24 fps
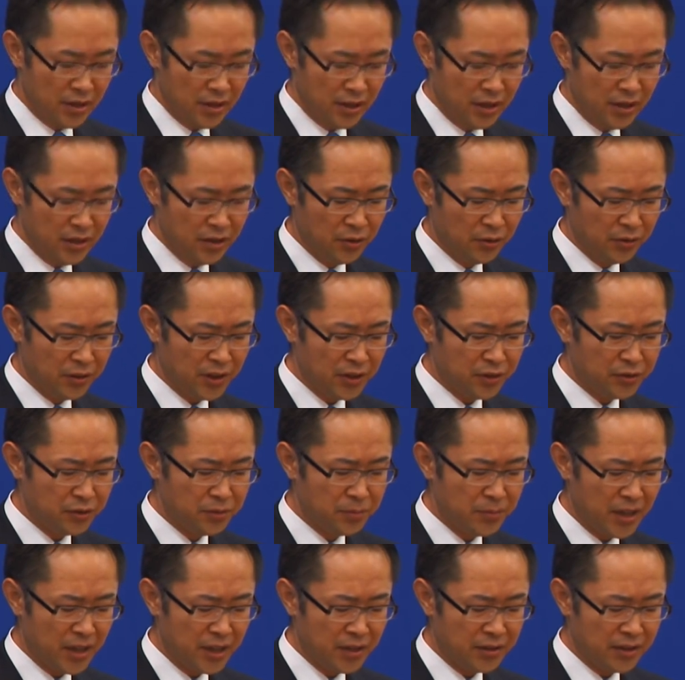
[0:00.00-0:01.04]
in order to
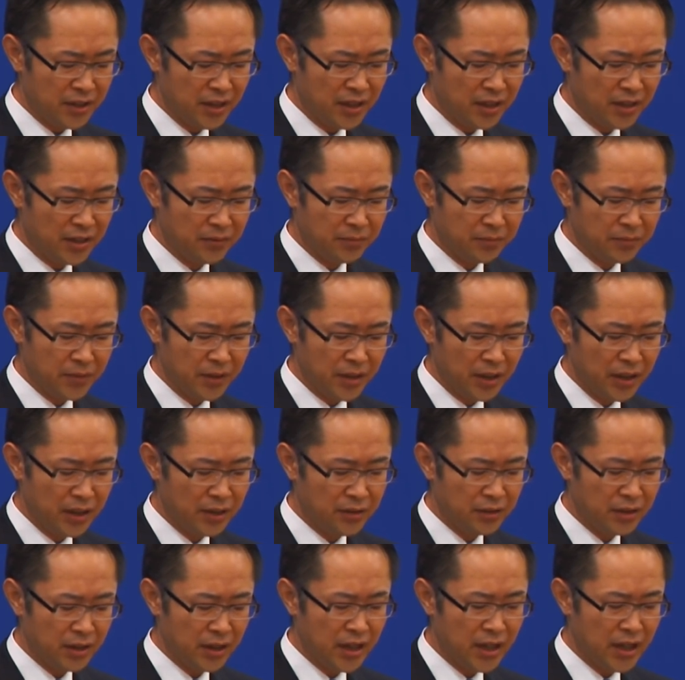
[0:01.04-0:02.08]
maintain
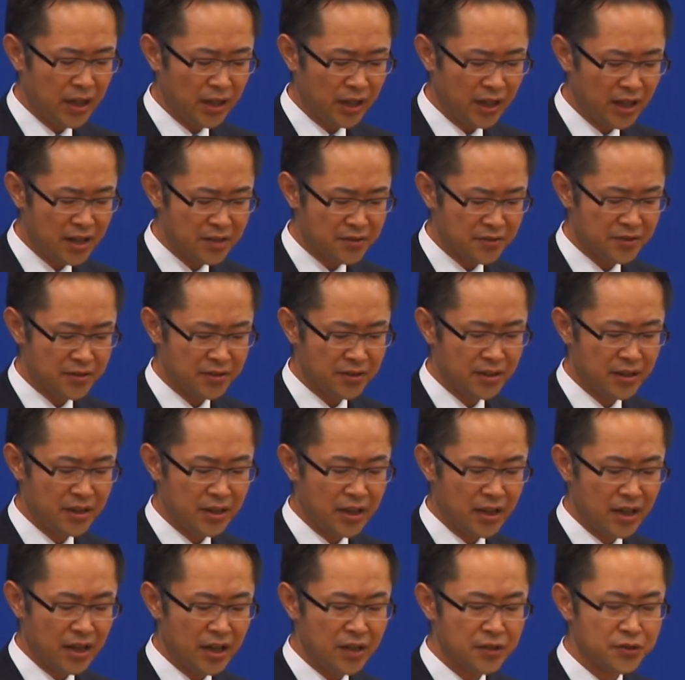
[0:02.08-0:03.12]
and enhance
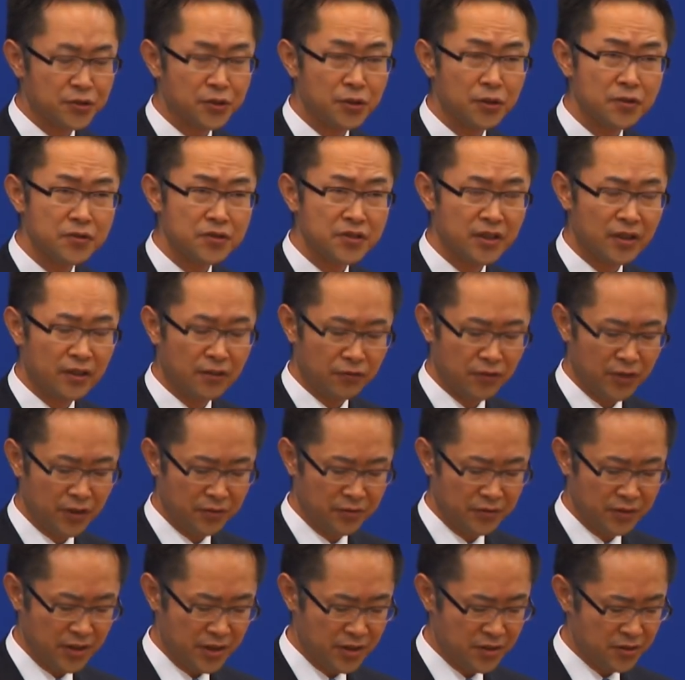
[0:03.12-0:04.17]
a social
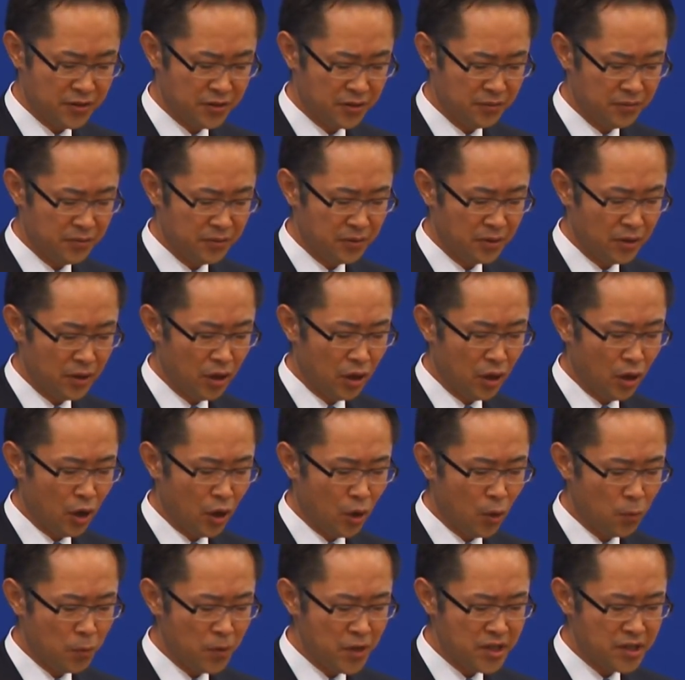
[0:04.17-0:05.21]
foundation
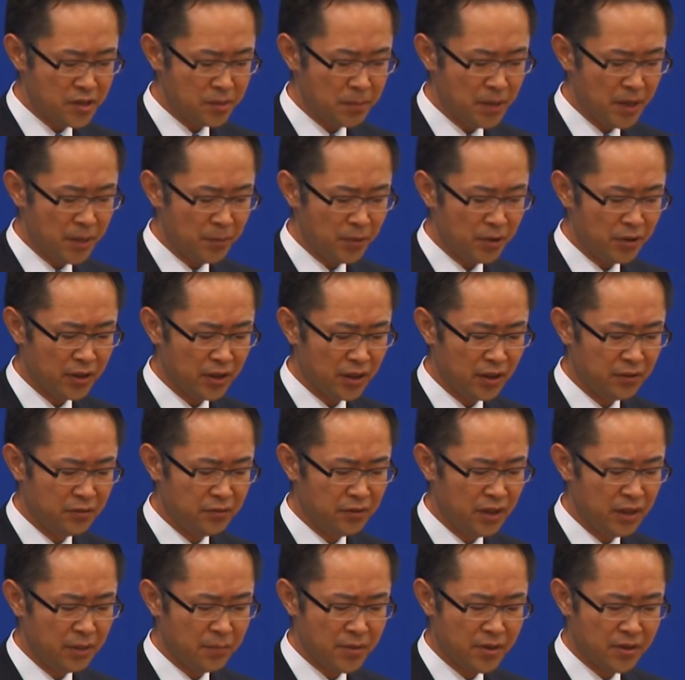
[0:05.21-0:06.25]
on which people can
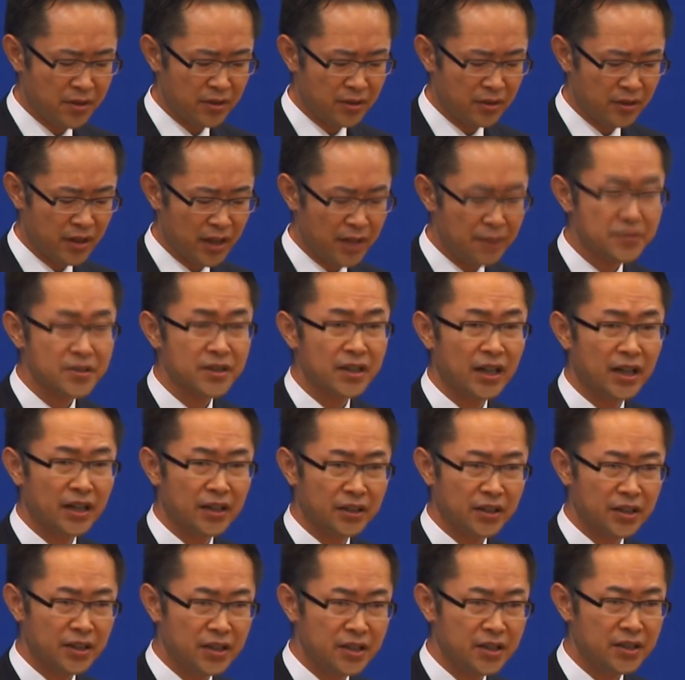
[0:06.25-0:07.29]
live their lives at
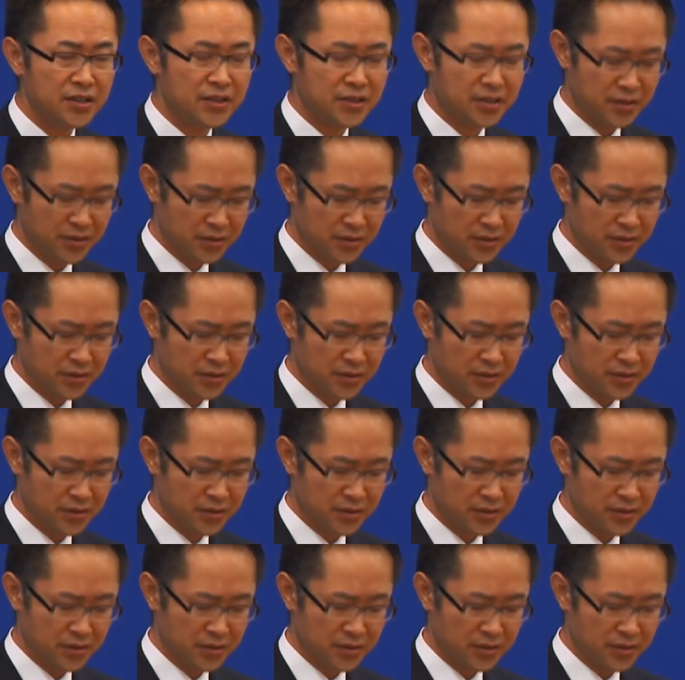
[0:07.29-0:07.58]
ease.